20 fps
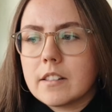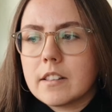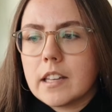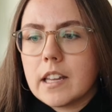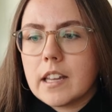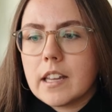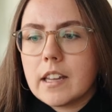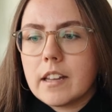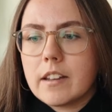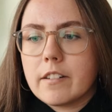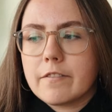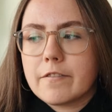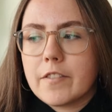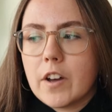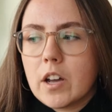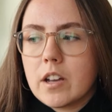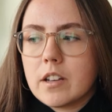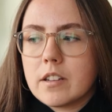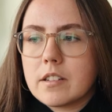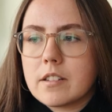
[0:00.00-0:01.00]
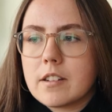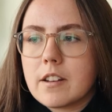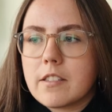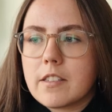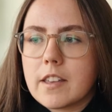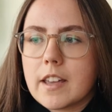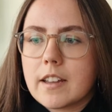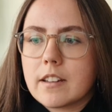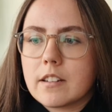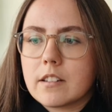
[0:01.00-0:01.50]
the first
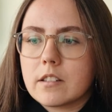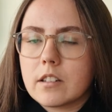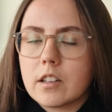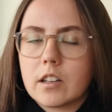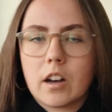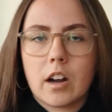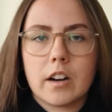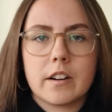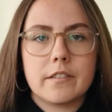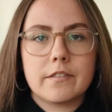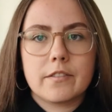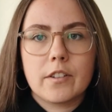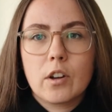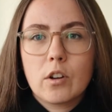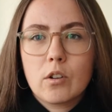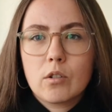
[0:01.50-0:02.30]
thing that kind of